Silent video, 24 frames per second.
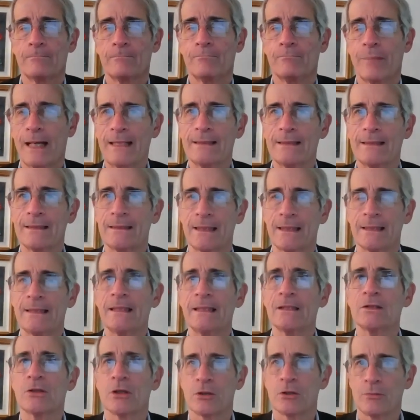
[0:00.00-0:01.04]
Biden says
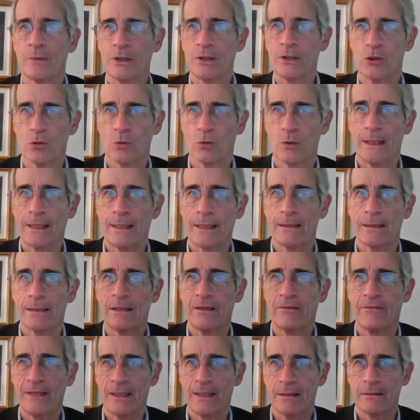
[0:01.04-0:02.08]
he's going to rejoin it
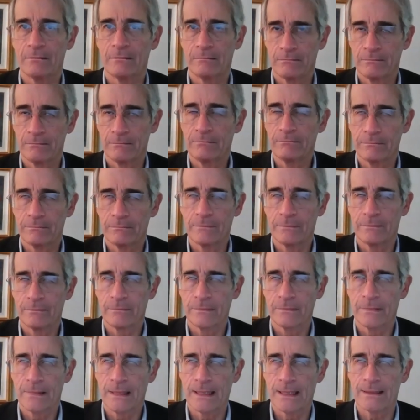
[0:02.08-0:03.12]
if he
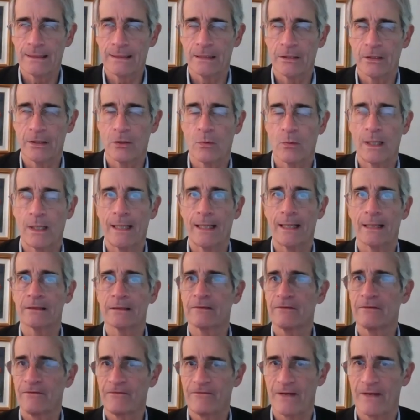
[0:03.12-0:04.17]
gets into the White
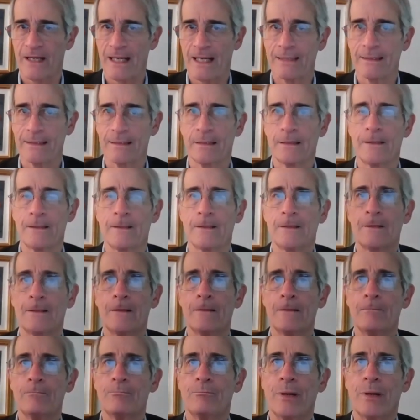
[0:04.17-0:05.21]
House. Fine.
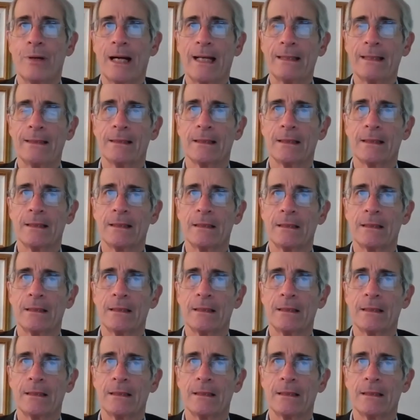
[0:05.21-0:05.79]
But